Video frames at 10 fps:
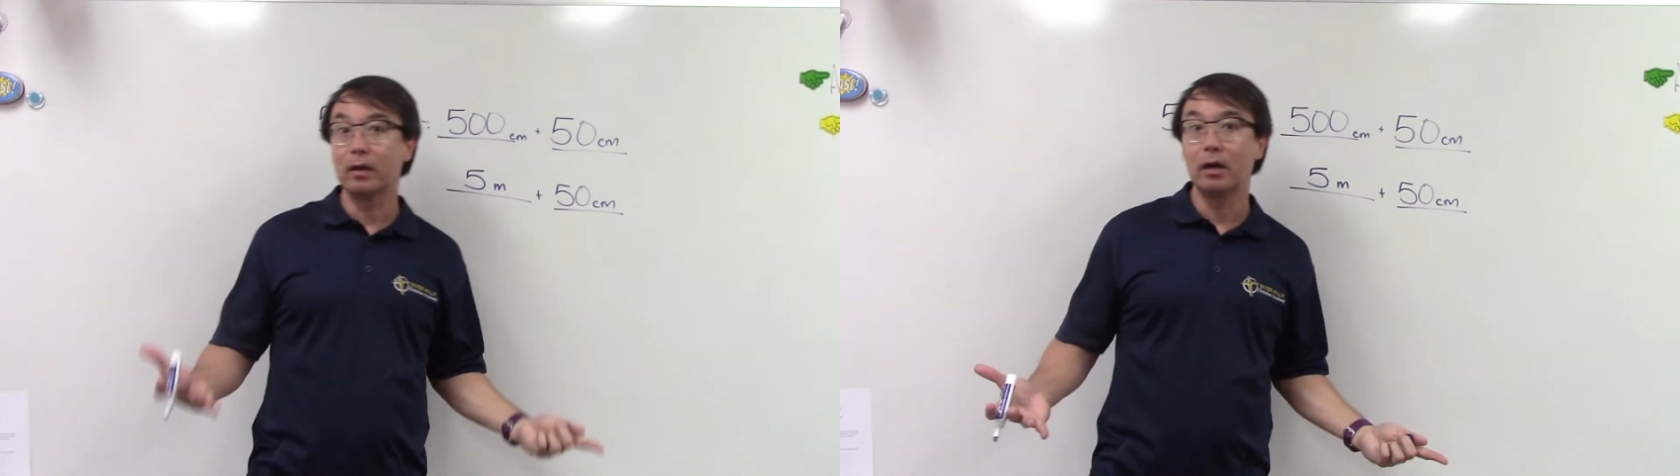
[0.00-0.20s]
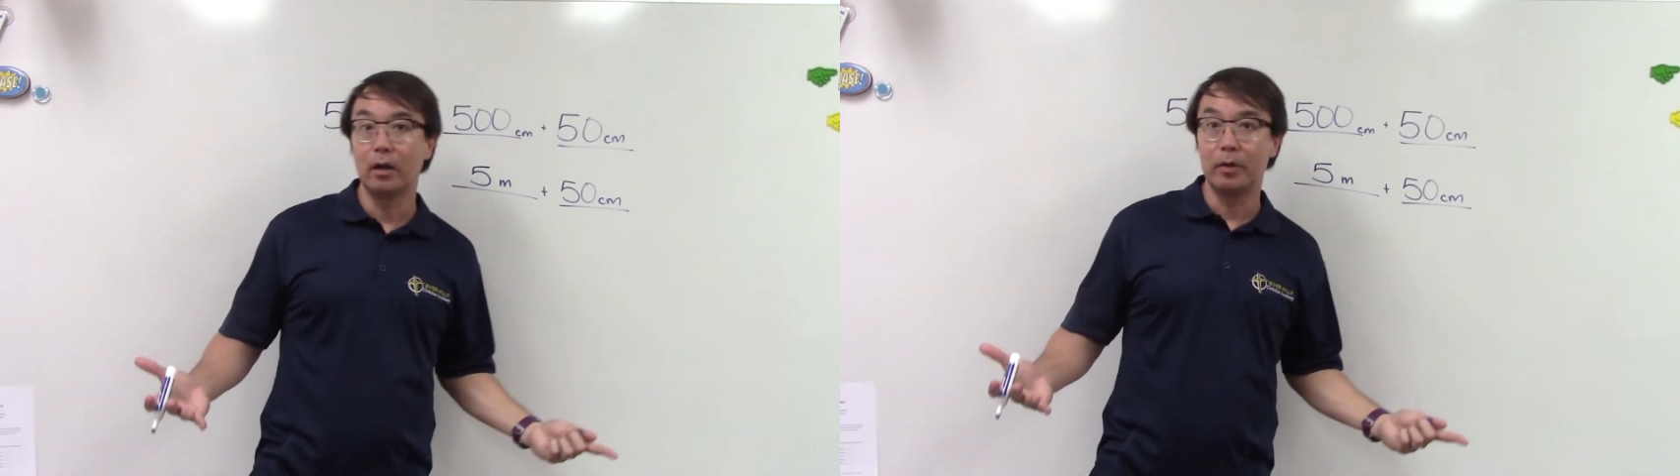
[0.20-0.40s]

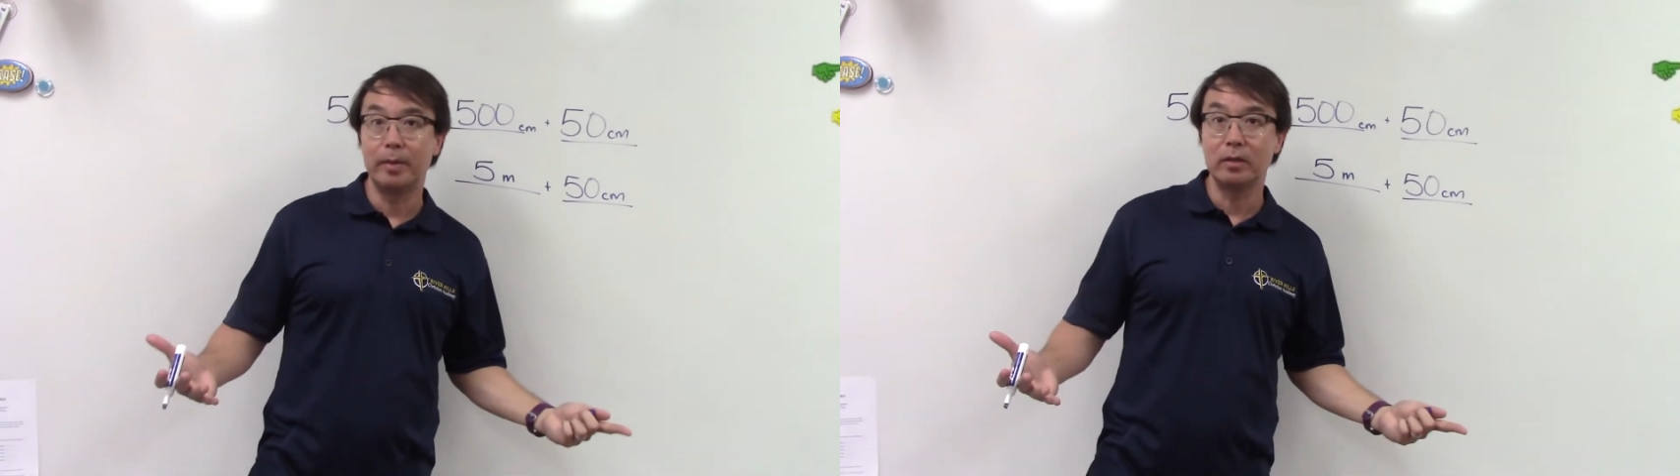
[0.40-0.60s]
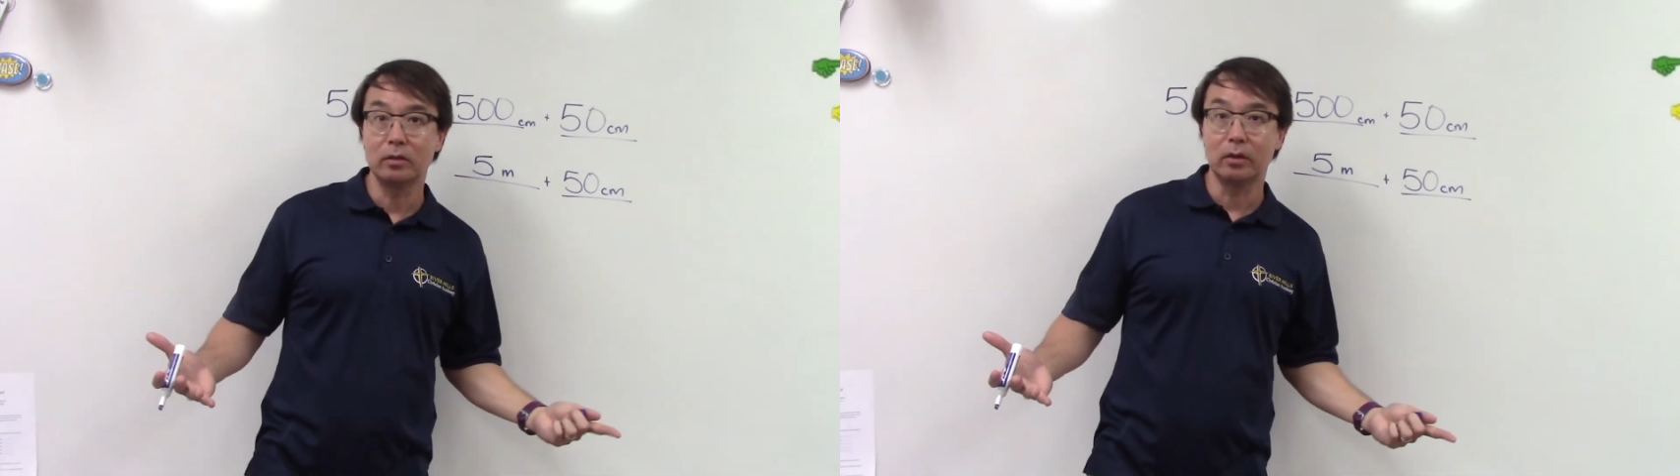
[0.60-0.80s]
colored
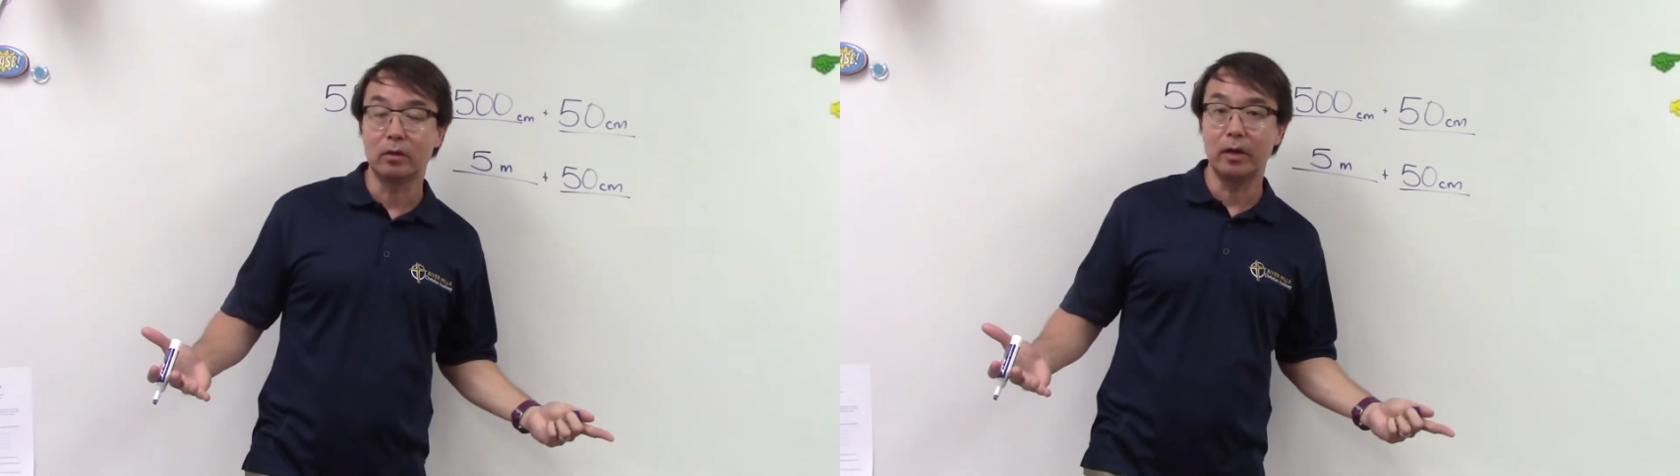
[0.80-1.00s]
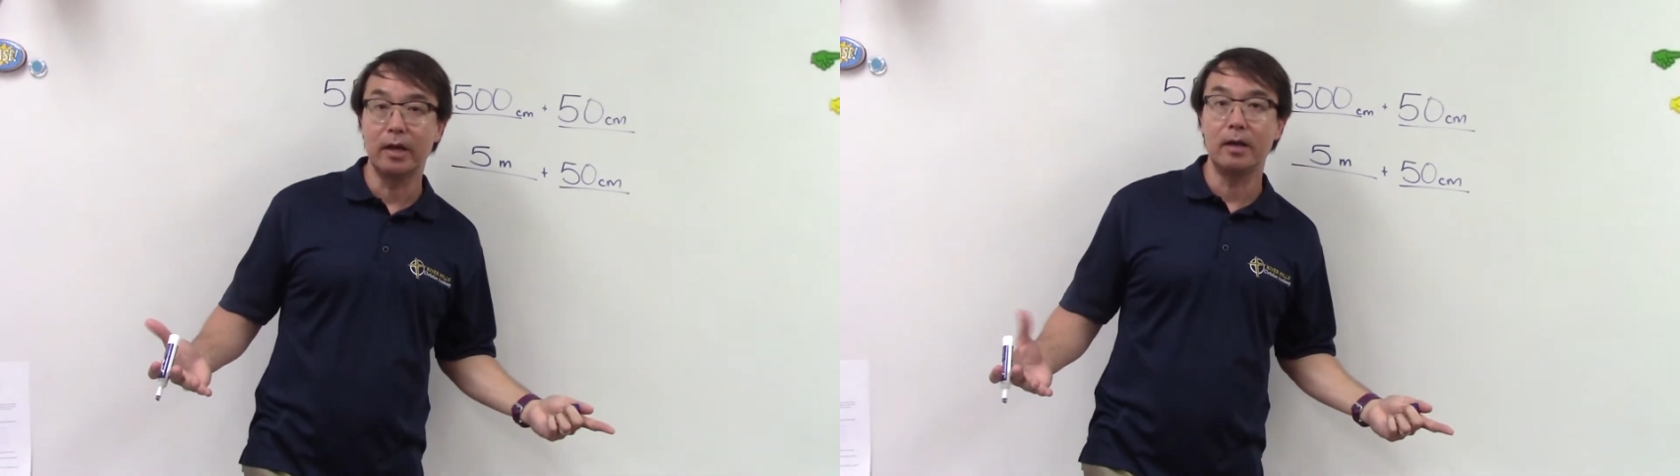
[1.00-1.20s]
pencil or
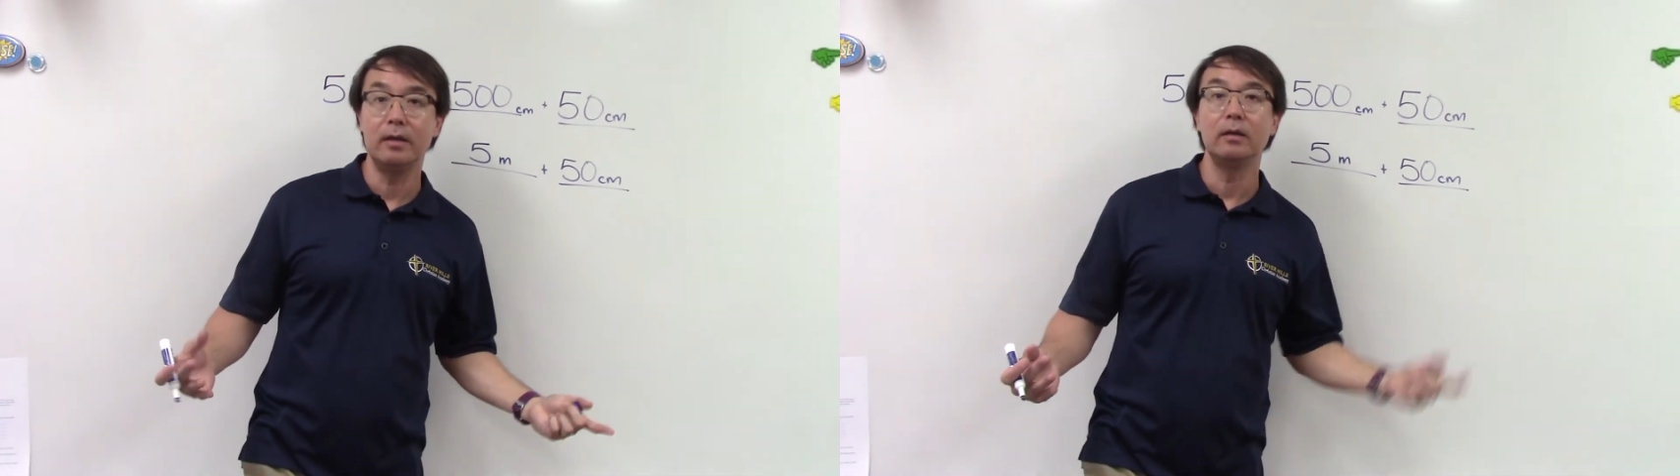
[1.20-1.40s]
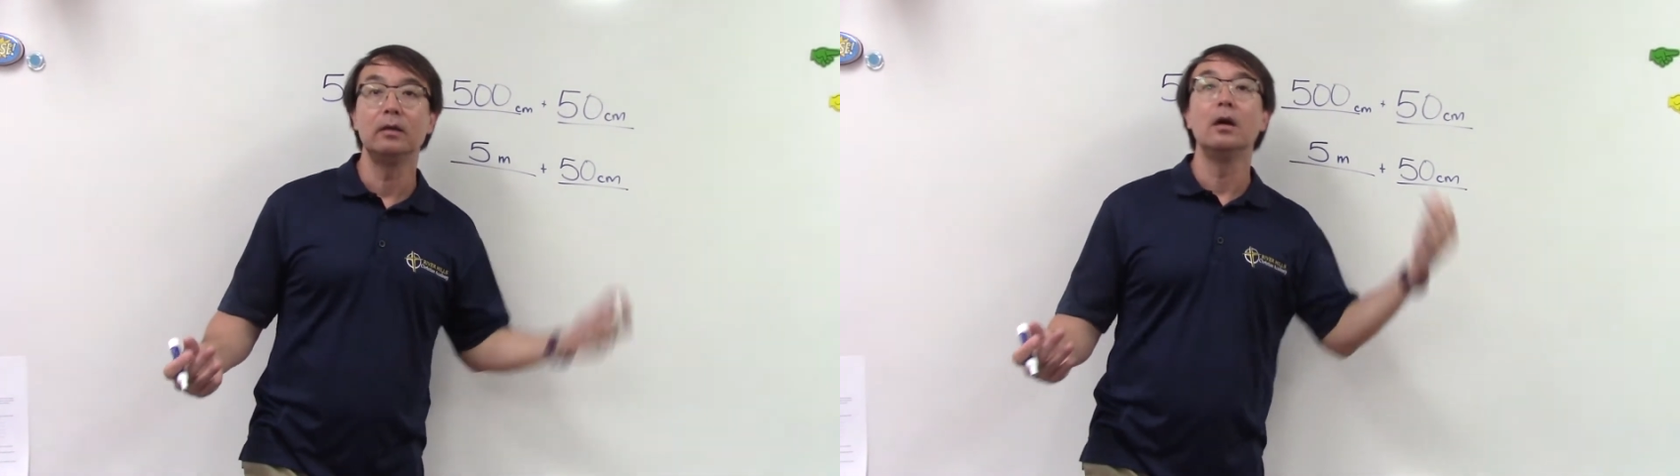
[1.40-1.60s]
crayon.